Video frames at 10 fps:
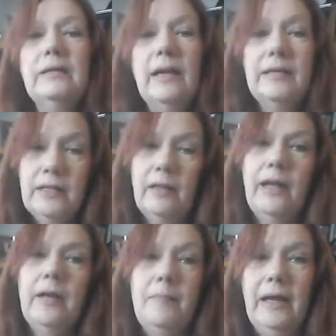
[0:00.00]
until I
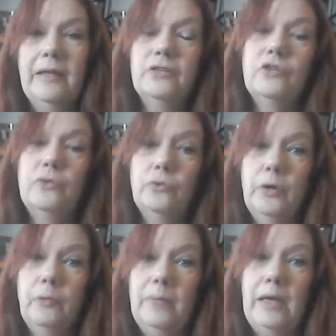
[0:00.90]
got back into the
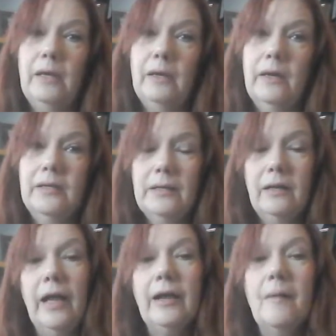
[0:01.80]
real me, until
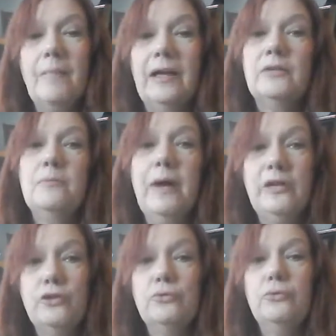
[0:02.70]
I got back to my
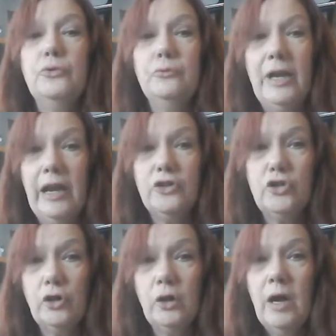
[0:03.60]
true
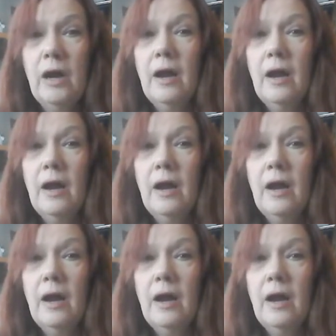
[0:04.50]
nature.